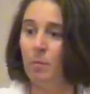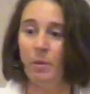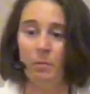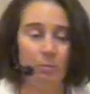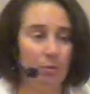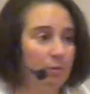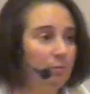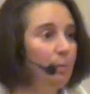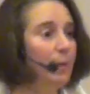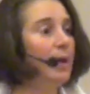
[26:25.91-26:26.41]

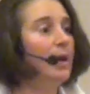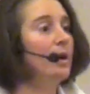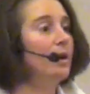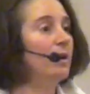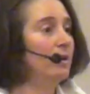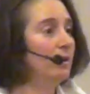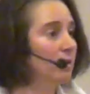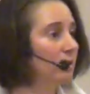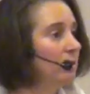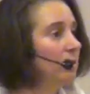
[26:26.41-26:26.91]
but
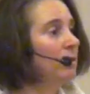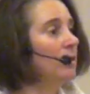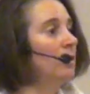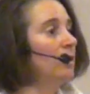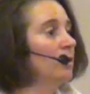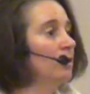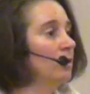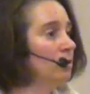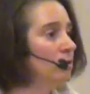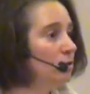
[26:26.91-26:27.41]
prepare.
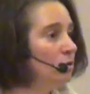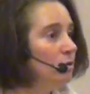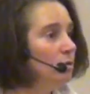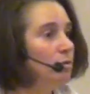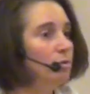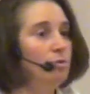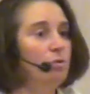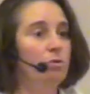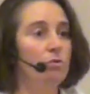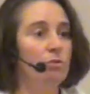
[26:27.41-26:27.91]

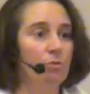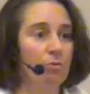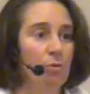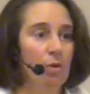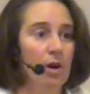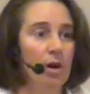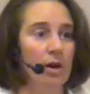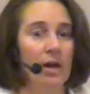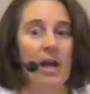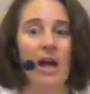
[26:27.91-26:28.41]
Do the
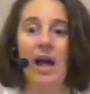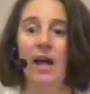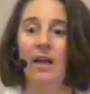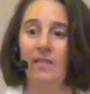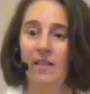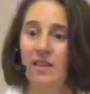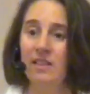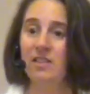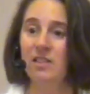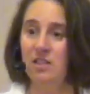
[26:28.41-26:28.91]
work.
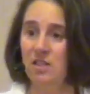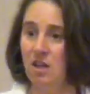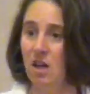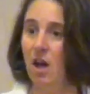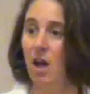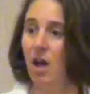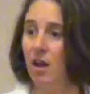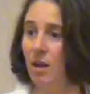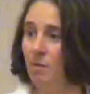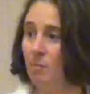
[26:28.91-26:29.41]
And that's
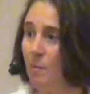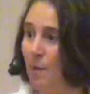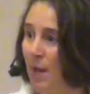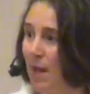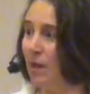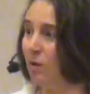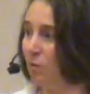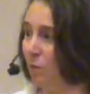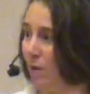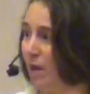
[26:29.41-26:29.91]
not a
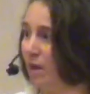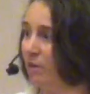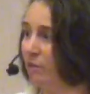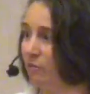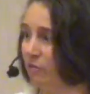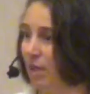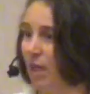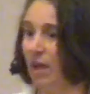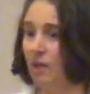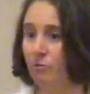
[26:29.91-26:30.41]
bad way
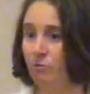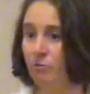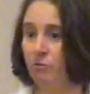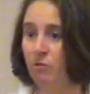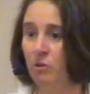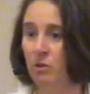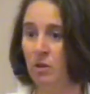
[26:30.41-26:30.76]
of life.